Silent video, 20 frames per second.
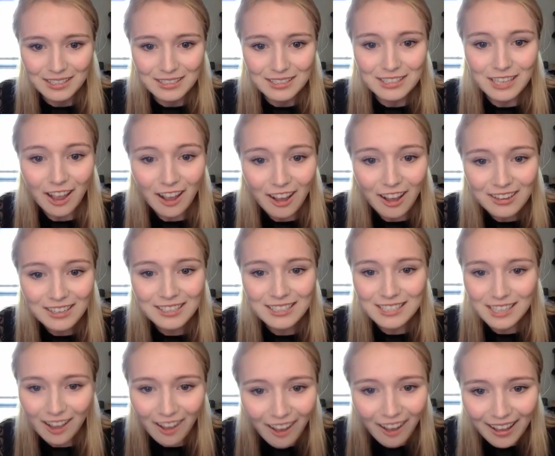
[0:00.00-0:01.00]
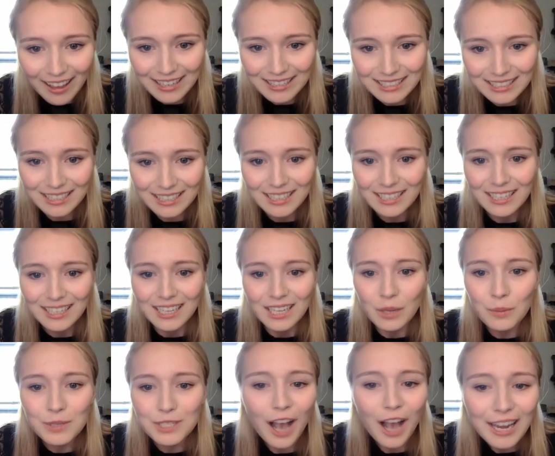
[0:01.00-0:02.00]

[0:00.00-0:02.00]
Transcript: Tongue-tied, he was